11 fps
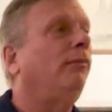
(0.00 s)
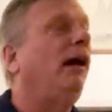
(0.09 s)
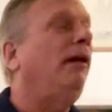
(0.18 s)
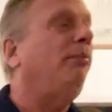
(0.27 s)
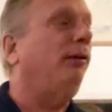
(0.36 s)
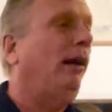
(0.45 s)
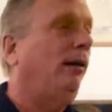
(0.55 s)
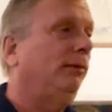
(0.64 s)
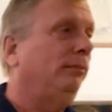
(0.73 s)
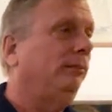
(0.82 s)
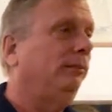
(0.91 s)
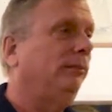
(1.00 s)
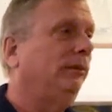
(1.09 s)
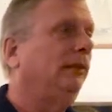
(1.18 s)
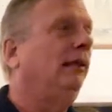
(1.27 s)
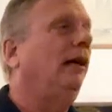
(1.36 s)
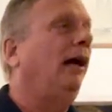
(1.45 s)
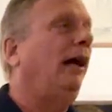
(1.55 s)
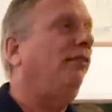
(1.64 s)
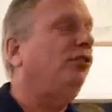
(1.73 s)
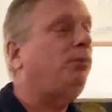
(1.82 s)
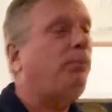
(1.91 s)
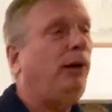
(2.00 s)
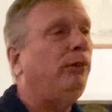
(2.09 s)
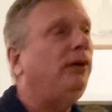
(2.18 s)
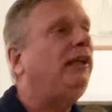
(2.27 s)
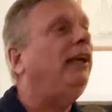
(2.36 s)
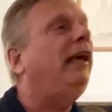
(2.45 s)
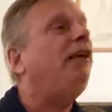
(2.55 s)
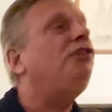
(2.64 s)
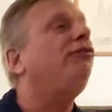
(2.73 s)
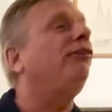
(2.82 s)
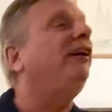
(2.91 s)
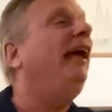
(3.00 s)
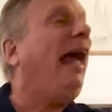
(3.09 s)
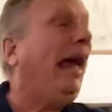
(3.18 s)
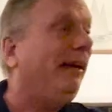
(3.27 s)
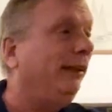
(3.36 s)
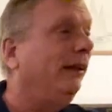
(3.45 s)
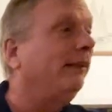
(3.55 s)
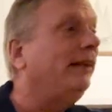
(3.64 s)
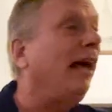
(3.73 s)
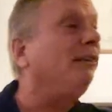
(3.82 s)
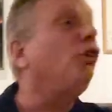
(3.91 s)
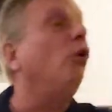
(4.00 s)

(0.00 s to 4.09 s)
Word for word: My problem. I have a spare one in case you forget, not